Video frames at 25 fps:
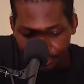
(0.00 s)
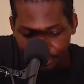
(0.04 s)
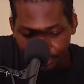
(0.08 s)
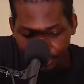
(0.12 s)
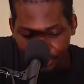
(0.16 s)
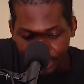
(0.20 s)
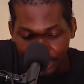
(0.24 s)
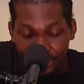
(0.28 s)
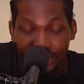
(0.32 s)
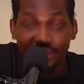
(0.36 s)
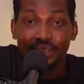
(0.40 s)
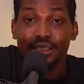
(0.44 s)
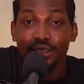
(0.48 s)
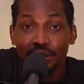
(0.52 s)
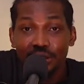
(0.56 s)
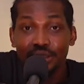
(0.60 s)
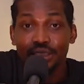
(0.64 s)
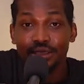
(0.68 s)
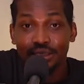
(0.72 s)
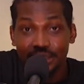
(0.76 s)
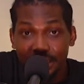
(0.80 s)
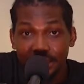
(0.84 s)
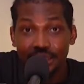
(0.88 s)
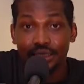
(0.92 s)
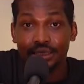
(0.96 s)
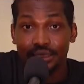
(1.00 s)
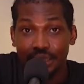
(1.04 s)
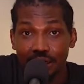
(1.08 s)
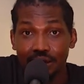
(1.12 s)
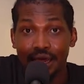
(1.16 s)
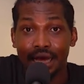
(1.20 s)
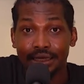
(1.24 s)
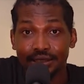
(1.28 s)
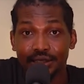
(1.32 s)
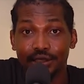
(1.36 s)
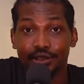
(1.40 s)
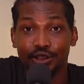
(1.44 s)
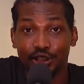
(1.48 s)
It's still the Digital
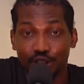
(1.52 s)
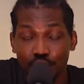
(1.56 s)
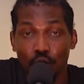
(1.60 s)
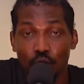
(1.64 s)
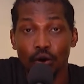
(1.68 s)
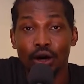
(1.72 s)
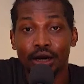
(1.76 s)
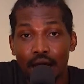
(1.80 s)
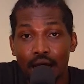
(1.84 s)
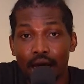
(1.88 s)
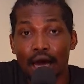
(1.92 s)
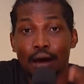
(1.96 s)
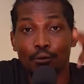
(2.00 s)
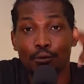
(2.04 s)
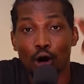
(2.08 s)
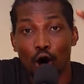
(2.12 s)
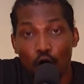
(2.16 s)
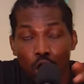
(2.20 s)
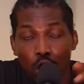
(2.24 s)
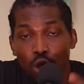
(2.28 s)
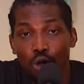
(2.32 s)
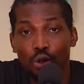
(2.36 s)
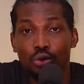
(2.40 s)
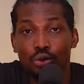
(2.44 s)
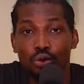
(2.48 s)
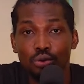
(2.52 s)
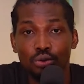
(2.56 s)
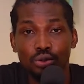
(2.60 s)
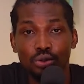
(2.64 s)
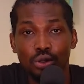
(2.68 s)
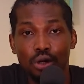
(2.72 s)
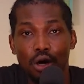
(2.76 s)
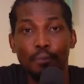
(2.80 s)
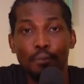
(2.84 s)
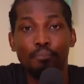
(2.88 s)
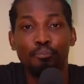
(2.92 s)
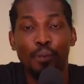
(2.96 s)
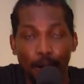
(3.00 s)
Assets Show, and I am Olu
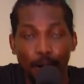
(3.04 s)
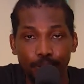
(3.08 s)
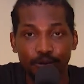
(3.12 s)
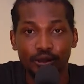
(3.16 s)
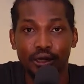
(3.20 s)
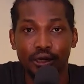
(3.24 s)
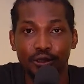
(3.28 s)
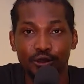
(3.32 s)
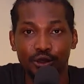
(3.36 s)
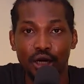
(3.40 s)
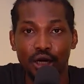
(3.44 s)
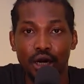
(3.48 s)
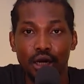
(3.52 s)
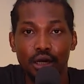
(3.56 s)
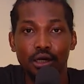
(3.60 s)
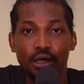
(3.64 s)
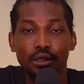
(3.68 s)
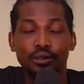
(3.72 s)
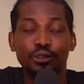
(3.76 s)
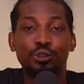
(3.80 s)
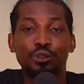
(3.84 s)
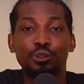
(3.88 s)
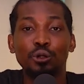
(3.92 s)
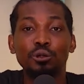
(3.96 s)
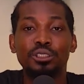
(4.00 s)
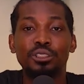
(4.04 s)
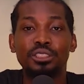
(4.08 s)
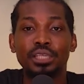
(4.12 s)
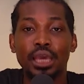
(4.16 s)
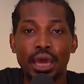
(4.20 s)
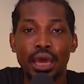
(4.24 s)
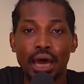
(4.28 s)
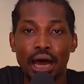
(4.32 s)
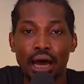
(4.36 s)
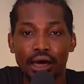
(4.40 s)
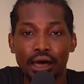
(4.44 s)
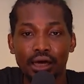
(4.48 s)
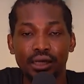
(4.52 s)
on Pop Central. The Truth
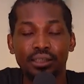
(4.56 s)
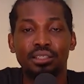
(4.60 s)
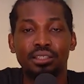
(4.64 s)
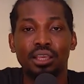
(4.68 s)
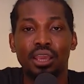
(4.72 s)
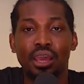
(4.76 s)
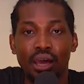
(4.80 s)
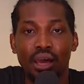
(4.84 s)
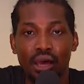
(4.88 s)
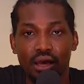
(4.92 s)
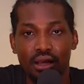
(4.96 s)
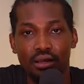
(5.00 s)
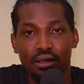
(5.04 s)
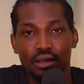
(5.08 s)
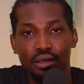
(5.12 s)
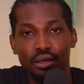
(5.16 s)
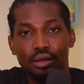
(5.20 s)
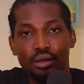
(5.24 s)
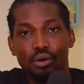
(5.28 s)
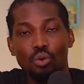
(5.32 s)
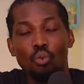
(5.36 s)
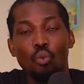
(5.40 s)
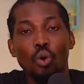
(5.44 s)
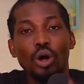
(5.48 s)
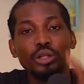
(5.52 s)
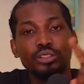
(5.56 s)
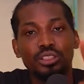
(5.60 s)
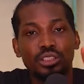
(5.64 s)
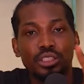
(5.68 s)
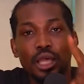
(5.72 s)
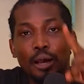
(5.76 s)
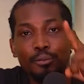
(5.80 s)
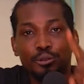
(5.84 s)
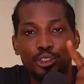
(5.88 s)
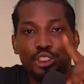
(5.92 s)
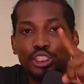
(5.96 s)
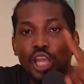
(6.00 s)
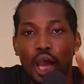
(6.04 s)
Sayer is here. One stop
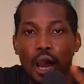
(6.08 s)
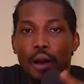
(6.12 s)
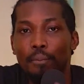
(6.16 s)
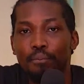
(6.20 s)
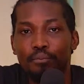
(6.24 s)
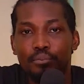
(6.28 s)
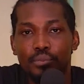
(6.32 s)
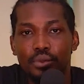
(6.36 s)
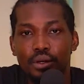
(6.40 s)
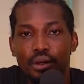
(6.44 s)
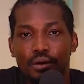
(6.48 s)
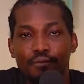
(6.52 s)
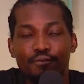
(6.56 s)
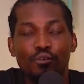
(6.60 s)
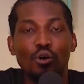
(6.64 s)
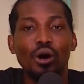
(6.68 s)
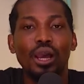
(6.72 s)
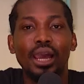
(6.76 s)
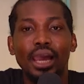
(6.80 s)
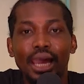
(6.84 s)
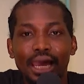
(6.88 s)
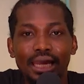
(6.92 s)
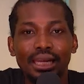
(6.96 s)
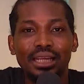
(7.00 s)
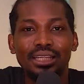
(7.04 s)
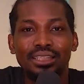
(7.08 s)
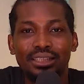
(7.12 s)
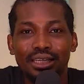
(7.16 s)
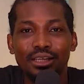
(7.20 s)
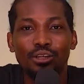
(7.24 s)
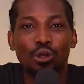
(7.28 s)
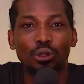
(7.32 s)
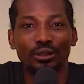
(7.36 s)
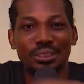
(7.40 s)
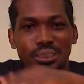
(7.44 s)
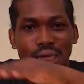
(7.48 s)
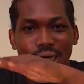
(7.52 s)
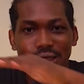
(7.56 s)
shop for anything
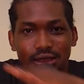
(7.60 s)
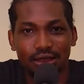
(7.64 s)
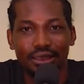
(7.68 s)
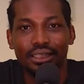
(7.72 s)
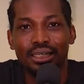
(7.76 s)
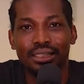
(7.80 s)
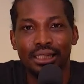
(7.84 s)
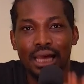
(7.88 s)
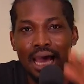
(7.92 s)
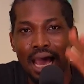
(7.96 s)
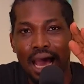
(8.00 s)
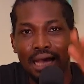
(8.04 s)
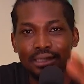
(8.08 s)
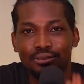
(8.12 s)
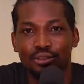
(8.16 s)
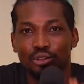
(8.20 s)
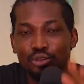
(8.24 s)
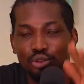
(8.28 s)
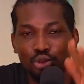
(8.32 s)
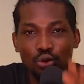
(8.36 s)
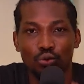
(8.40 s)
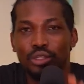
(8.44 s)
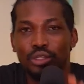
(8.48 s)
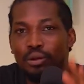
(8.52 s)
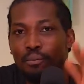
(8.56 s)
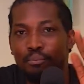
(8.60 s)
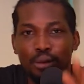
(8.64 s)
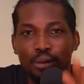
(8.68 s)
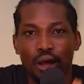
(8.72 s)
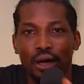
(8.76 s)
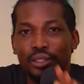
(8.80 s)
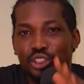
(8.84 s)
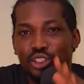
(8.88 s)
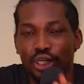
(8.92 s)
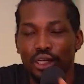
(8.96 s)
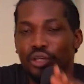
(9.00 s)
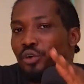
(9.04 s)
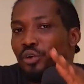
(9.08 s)
authentic that has to do with the
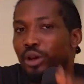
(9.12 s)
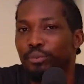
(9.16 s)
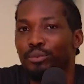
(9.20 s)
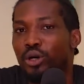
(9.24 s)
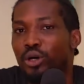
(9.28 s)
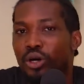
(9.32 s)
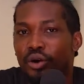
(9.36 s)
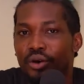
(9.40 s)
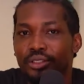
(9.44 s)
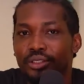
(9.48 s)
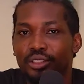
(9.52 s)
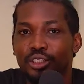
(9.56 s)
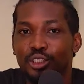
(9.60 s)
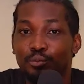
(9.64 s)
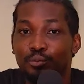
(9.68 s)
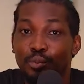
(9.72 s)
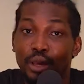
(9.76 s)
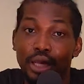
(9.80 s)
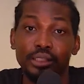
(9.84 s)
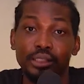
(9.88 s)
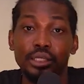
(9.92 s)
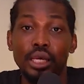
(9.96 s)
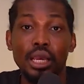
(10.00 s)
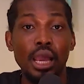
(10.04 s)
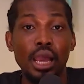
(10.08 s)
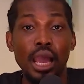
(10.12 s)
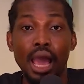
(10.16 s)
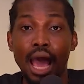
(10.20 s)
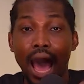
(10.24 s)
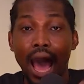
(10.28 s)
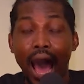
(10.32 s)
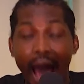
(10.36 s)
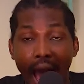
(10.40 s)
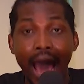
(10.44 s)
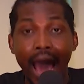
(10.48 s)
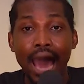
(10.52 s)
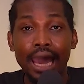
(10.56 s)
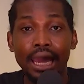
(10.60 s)
blockchain cryptocurrency space.
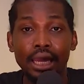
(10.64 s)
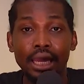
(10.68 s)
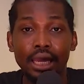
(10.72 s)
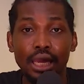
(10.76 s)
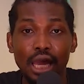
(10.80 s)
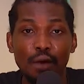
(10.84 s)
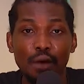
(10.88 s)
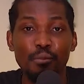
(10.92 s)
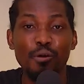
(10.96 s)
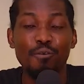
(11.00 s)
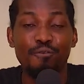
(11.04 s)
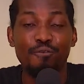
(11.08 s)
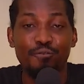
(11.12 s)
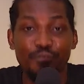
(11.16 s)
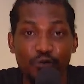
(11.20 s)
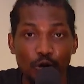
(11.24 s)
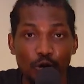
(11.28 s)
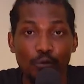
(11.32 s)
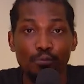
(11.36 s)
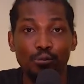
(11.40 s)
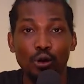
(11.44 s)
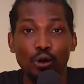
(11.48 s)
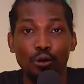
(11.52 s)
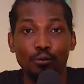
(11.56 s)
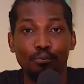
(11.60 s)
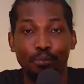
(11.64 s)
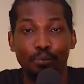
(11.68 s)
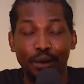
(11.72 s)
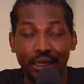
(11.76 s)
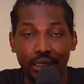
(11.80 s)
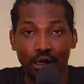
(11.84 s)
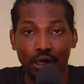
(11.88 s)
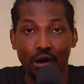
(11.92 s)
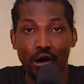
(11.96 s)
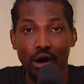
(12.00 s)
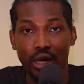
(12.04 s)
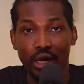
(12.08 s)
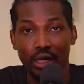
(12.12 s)
I am a full blown
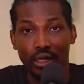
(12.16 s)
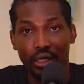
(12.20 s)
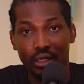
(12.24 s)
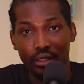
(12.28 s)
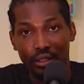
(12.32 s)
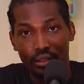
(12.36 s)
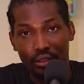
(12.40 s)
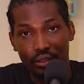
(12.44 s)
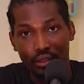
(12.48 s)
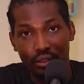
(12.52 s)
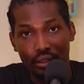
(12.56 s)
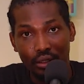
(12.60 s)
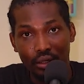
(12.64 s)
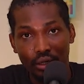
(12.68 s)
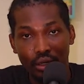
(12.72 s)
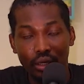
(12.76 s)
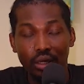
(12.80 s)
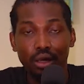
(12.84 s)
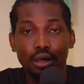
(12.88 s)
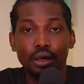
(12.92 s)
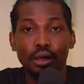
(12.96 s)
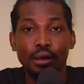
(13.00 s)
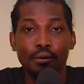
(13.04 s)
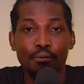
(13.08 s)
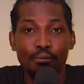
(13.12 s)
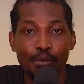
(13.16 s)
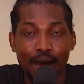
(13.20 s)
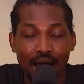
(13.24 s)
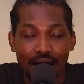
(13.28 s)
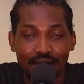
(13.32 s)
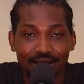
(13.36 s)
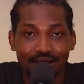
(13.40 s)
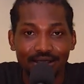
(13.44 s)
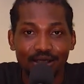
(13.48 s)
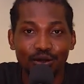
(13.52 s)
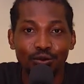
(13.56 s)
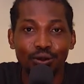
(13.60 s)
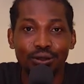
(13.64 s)
Bitcoiner, a
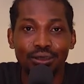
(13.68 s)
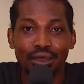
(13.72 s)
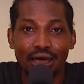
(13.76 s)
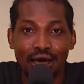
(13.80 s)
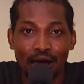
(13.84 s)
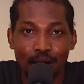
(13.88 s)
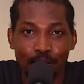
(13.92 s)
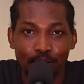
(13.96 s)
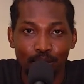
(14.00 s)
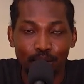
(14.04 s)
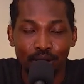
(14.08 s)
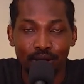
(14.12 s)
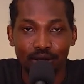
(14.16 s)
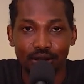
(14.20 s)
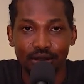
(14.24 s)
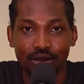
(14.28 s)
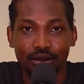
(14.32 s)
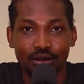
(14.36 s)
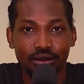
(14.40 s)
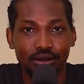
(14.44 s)
maxi with empathy.